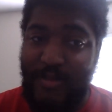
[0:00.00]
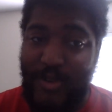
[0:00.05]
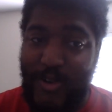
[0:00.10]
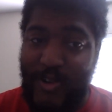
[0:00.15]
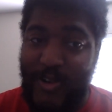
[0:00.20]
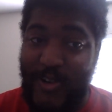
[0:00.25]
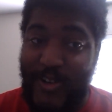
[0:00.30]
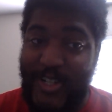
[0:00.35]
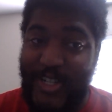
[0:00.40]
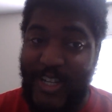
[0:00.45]

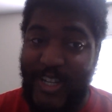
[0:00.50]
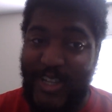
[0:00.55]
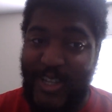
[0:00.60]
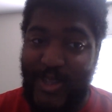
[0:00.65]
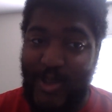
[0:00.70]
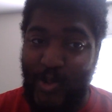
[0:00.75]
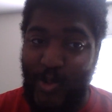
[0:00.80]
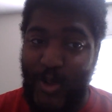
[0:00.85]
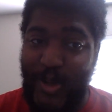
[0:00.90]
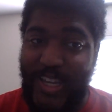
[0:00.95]

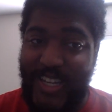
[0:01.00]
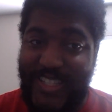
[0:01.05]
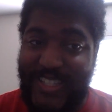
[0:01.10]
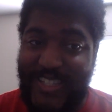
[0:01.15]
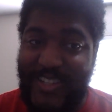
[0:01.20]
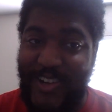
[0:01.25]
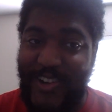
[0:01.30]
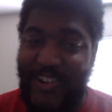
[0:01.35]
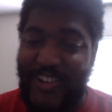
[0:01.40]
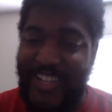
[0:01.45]
RG3 is
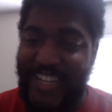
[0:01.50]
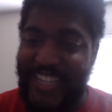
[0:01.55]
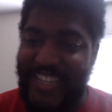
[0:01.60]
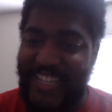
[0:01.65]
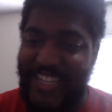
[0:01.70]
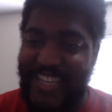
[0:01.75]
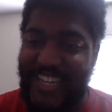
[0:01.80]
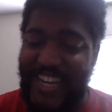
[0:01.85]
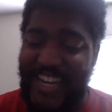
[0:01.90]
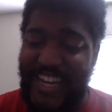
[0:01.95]
calling
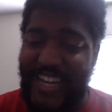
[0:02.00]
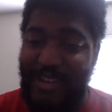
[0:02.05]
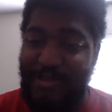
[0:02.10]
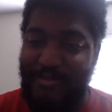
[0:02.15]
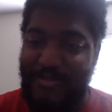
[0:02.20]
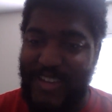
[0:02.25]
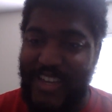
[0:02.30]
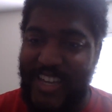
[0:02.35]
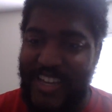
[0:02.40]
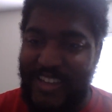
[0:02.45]
the
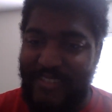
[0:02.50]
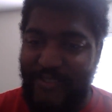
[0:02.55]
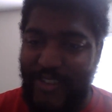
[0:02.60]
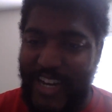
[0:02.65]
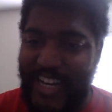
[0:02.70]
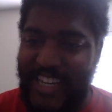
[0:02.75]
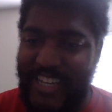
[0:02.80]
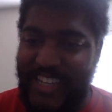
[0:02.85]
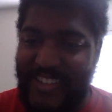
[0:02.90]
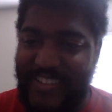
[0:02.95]
game.
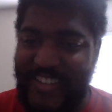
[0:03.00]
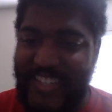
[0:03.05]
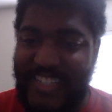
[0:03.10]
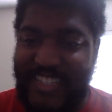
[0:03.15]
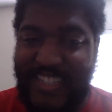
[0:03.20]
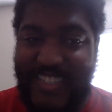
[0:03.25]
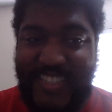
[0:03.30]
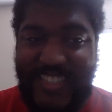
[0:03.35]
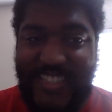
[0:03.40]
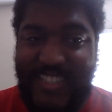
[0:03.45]
My
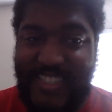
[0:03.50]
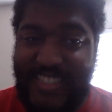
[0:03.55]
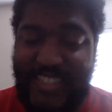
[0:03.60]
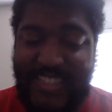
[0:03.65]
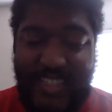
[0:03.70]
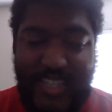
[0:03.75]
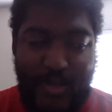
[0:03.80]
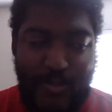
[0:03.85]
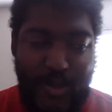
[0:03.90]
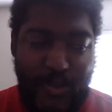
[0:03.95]
goodness, this
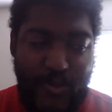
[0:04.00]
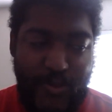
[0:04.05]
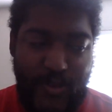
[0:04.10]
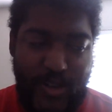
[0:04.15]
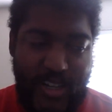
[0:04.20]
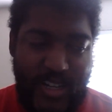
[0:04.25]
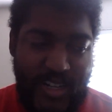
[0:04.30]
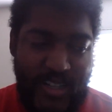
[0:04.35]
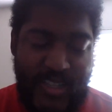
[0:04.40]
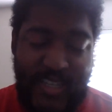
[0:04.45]
is going to be
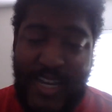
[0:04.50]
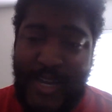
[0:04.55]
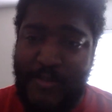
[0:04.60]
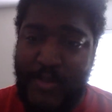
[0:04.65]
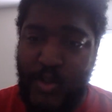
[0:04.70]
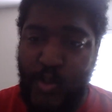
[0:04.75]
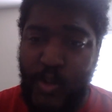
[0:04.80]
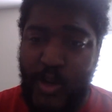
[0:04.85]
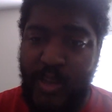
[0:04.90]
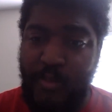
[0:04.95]
fun. A
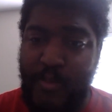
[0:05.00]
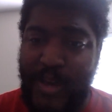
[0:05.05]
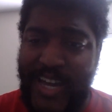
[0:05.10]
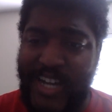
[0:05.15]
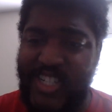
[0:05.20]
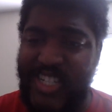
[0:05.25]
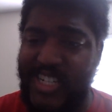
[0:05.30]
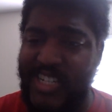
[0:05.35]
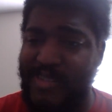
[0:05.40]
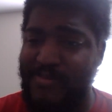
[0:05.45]
top 20
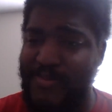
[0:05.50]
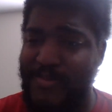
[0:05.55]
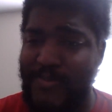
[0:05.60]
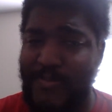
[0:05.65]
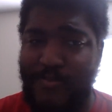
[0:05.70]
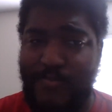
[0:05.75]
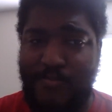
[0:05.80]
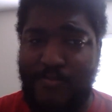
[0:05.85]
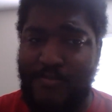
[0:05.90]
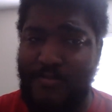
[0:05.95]
matchup.
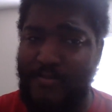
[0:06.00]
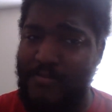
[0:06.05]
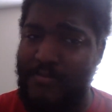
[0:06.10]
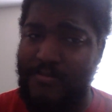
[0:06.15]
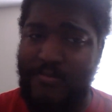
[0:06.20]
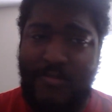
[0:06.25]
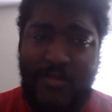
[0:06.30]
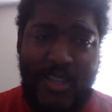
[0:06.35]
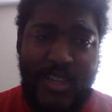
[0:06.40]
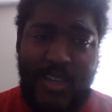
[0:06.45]

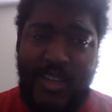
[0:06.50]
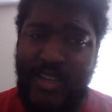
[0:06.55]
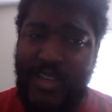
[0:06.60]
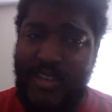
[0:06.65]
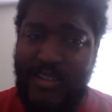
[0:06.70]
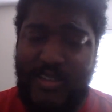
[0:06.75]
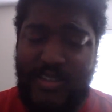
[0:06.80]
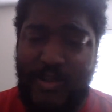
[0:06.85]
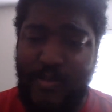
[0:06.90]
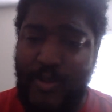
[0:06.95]
Mm,
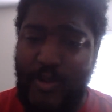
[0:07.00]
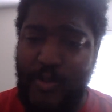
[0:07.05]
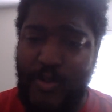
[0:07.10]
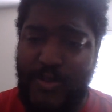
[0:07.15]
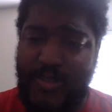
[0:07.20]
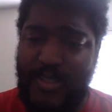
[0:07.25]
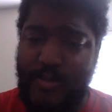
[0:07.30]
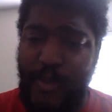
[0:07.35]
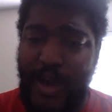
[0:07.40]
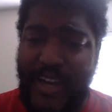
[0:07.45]
it's going to be
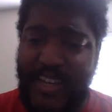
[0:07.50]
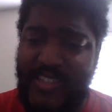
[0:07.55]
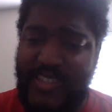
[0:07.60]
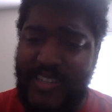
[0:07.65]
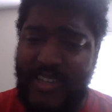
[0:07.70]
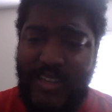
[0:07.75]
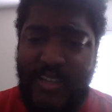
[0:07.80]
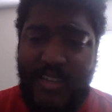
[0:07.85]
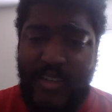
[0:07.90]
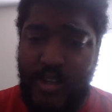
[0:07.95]
real
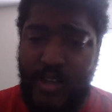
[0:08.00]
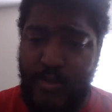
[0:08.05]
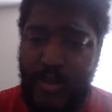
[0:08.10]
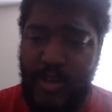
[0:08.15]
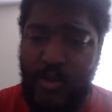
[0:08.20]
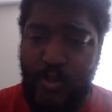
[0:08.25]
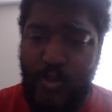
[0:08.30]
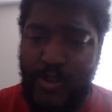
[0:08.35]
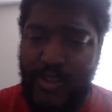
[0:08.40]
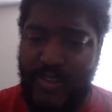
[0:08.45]
spicy. Going to
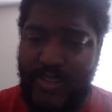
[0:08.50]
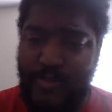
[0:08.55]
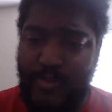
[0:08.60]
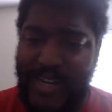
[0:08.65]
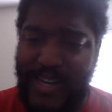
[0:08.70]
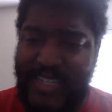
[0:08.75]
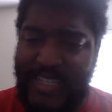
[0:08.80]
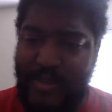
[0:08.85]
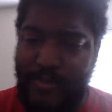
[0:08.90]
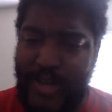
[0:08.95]
be a really
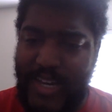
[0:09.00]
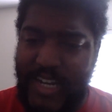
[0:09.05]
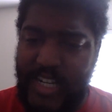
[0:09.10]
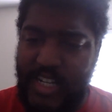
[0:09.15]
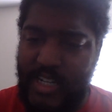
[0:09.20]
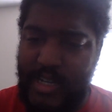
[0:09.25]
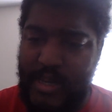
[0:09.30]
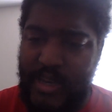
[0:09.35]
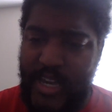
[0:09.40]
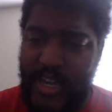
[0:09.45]
spicy
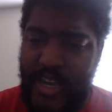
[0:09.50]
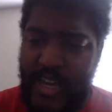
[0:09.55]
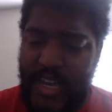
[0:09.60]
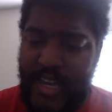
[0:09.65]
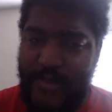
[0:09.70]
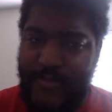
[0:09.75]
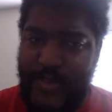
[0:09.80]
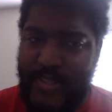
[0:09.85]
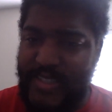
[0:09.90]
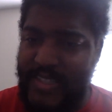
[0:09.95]
matchup.
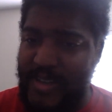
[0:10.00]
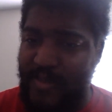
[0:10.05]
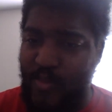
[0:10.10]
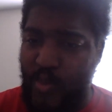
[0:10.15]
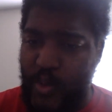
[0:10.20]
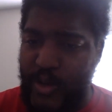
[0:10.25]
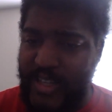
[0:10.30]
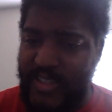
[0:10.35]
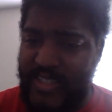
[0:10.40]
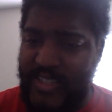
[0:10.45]
And for
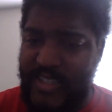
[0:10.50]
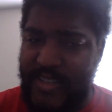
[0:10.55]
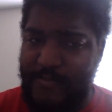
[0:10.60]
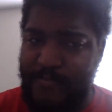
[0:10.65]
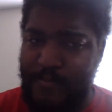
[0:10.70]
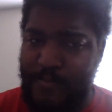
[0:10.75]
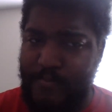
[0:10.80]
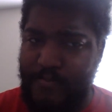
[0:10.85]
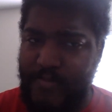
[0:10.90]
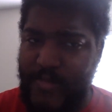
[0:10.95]
some
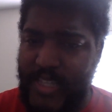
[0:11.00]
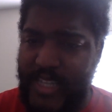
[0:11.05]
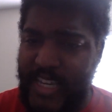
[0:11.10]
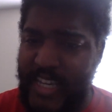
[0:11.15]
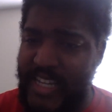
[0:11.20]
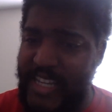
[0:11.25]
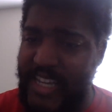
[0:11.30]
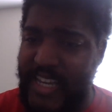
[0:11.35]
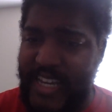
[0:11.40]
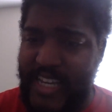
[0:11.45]
reason,
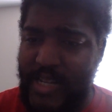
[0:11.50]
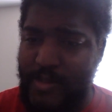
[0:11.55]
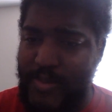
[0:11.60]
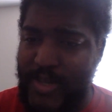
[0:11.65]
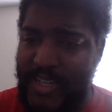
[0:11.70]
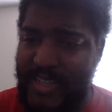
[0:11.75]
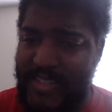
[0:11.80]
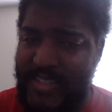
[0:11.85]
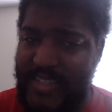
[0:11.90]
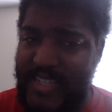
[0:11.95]
Indiana
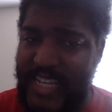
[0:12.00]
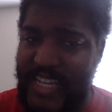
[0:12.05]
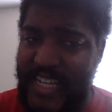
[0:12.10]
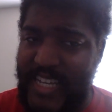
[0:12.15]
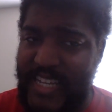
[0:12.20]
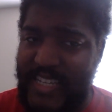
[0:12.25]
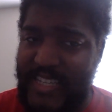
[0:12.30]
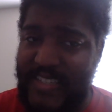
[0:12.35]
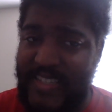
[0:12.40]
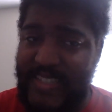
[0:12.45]
Penn State
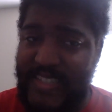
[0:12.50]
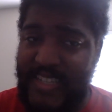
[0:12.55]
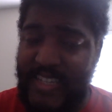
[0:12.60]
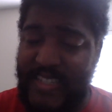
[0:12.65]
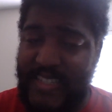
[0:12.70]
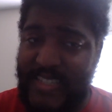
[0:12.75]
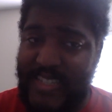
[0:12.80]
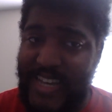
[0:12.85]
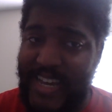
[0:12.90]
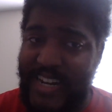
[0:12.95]
is the
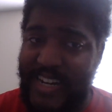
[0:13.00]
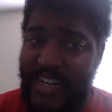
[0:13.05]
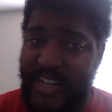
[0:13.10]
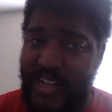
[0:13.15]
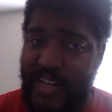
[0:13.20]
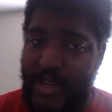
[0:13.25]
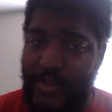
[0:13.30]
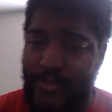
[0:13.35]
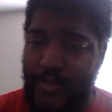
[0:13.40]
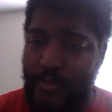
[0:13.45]
Saturday
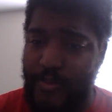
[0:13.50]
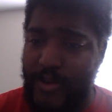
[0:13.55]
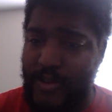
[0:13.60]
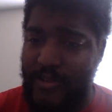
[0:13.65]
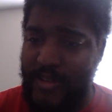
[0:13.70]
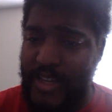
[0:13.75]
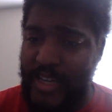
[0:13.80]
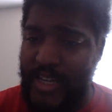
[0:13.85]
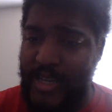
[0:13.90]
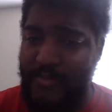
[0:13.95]
night
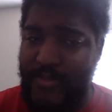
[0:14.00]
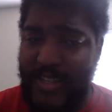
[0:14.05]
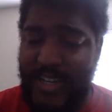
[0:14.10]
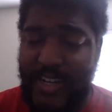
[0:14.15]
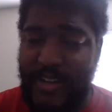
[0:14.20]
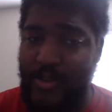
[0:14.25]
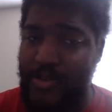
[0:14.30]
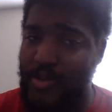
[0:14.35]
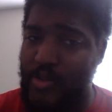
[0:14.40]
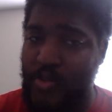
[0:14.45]
football game.
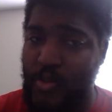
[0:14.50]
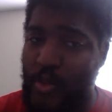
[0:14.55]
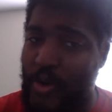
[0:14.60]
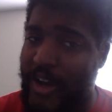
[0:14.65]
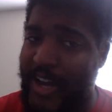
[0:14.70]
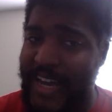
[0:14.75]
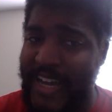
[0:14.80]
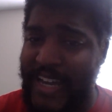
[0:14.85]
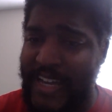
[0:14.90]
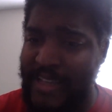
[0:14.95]
I don't know
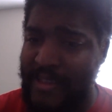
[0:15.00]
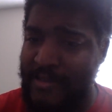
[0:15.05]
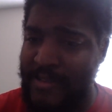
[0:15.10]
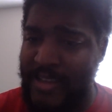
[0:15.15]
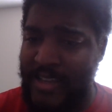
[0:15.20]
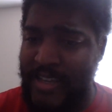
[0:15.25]
why.